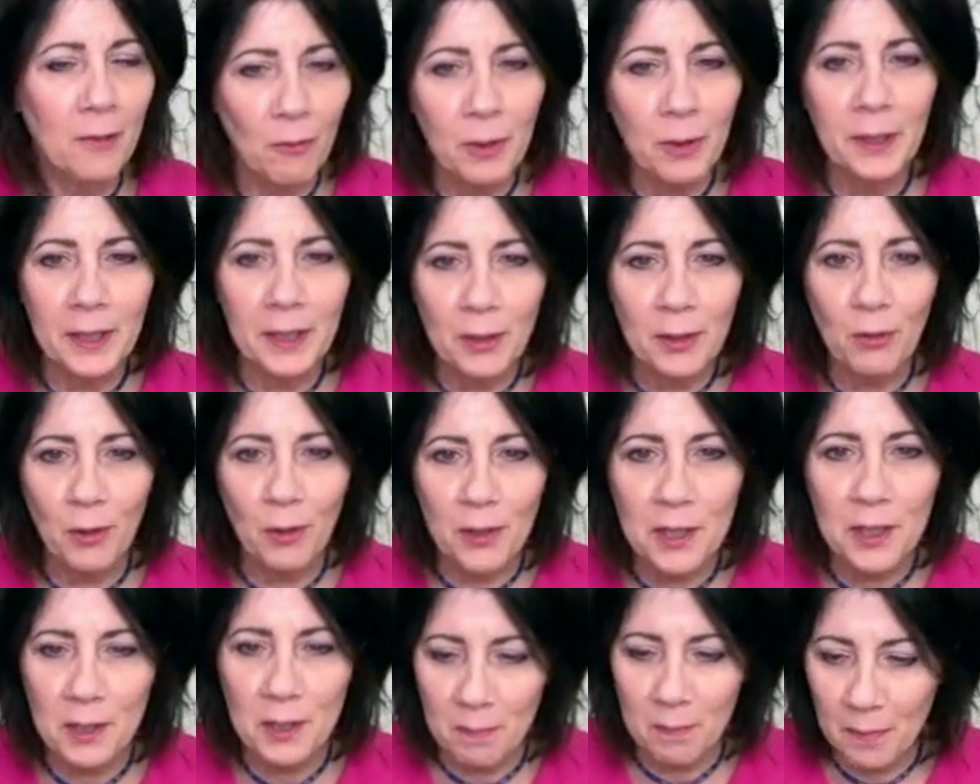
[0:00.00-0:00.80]
really
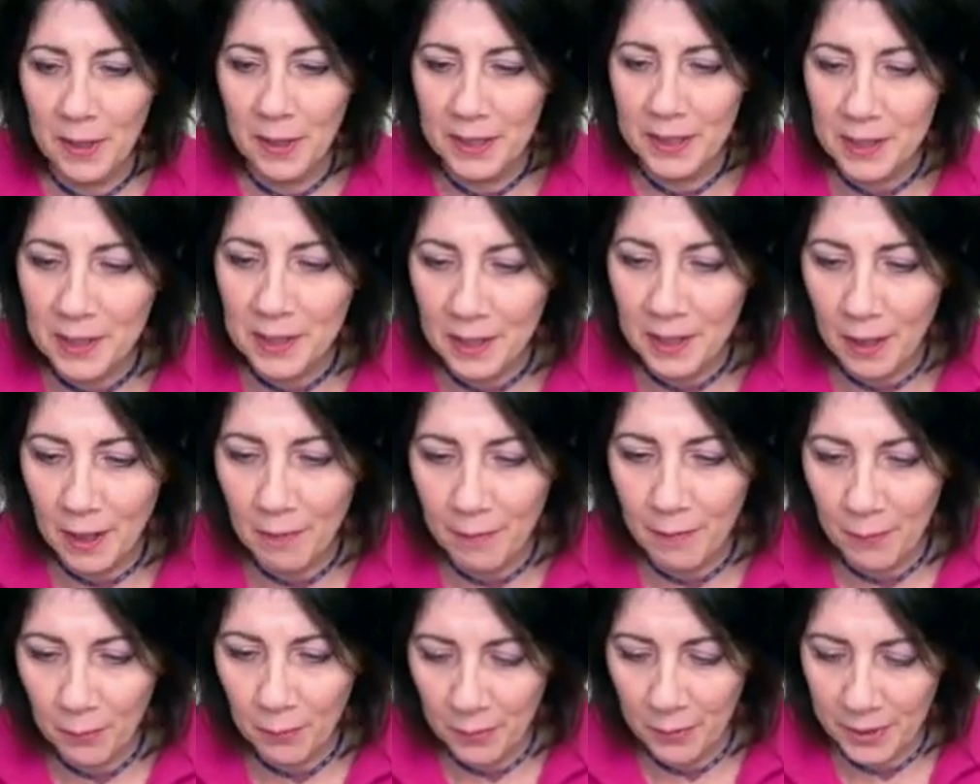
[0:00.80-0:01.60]
trust
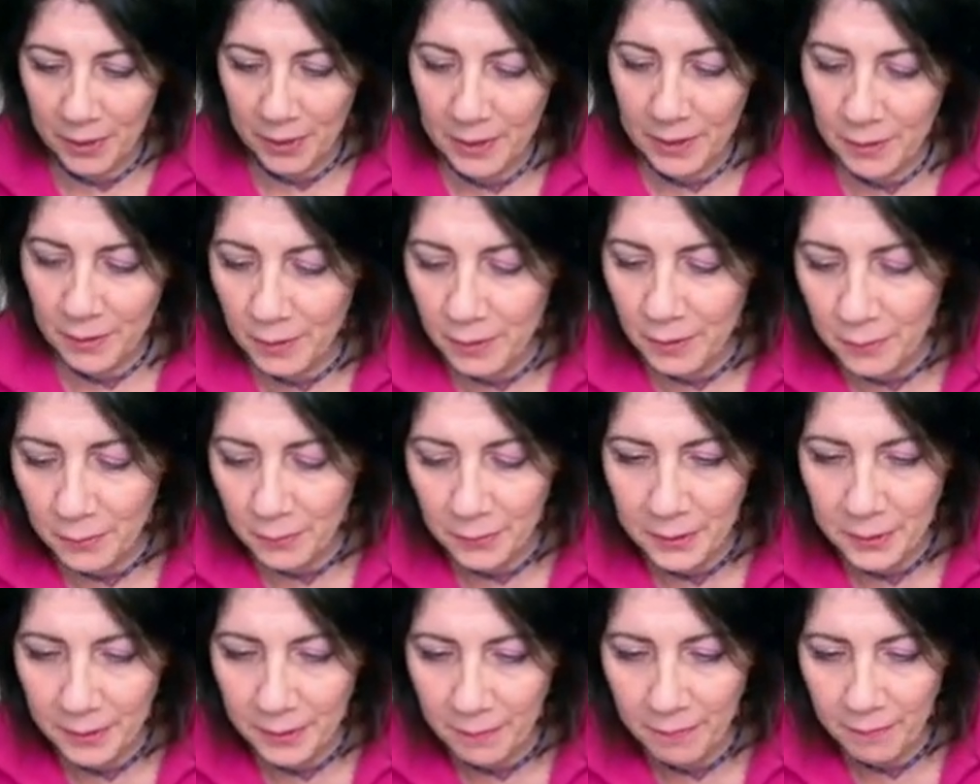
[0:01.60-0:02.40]
myself and what I know and
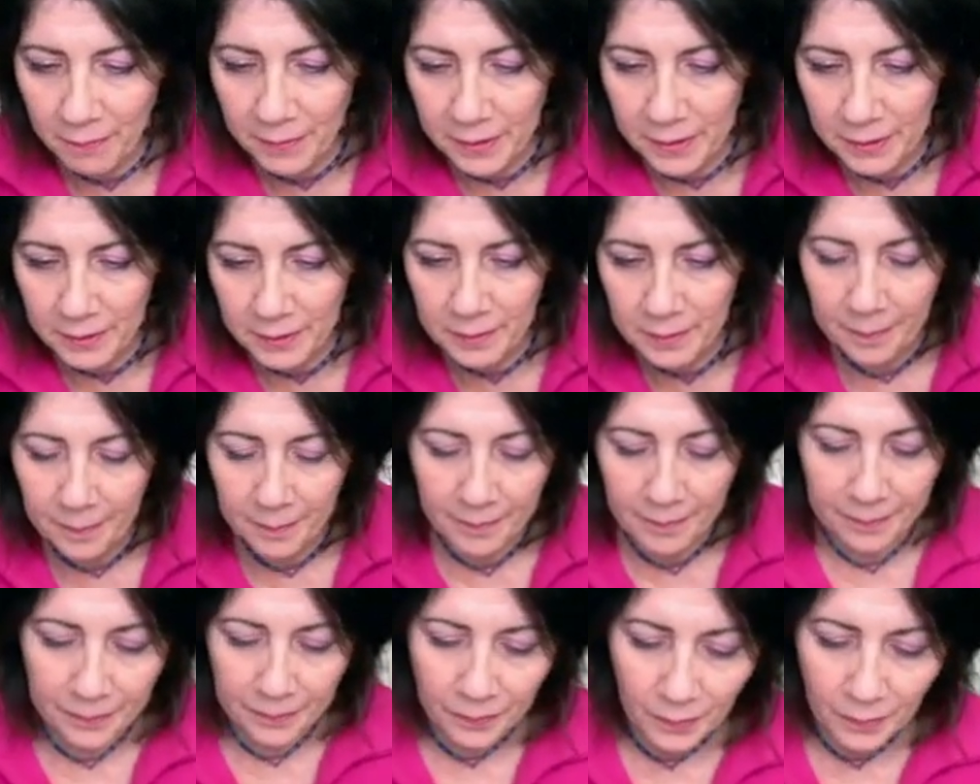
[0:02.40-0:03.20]
what I feel.
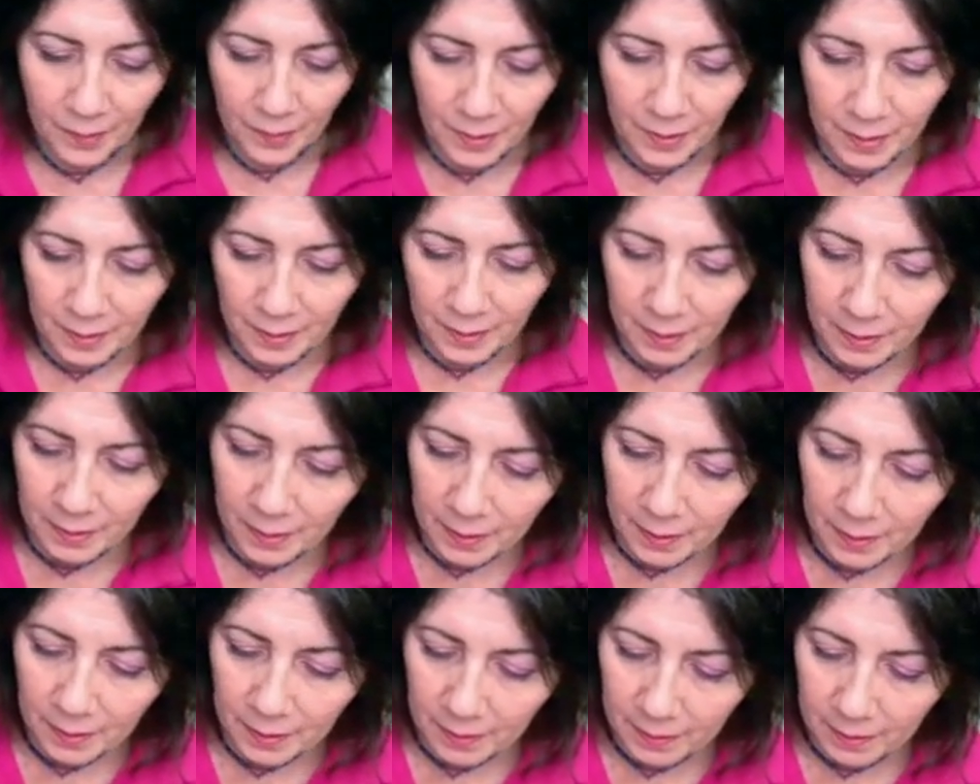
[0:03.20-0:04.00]

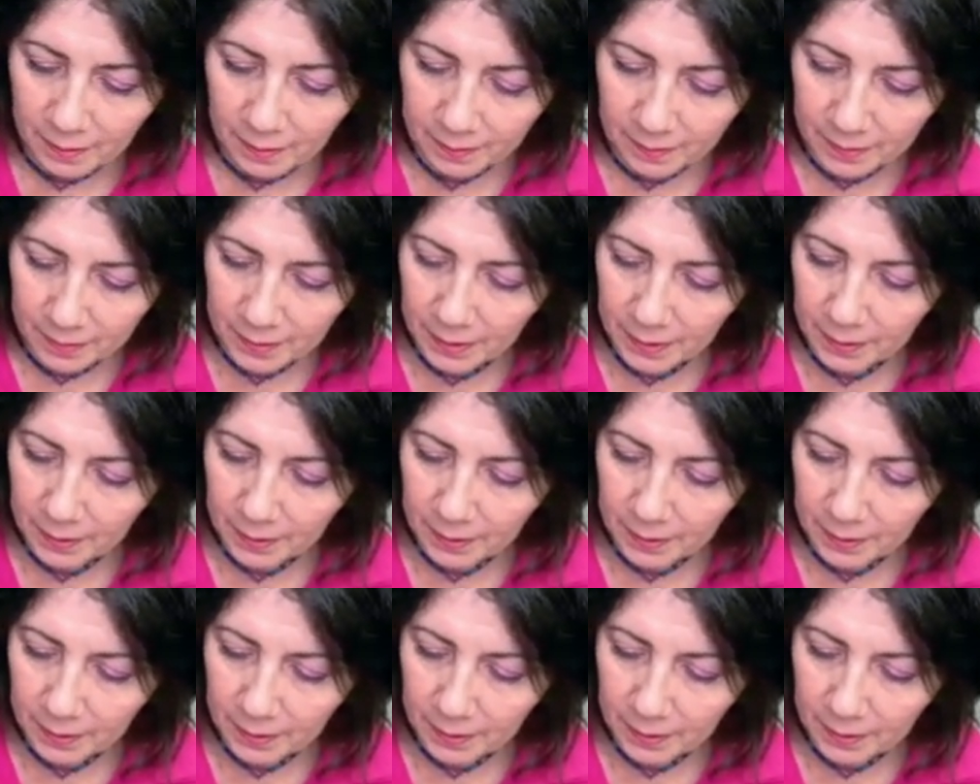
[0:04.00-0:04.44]
That'd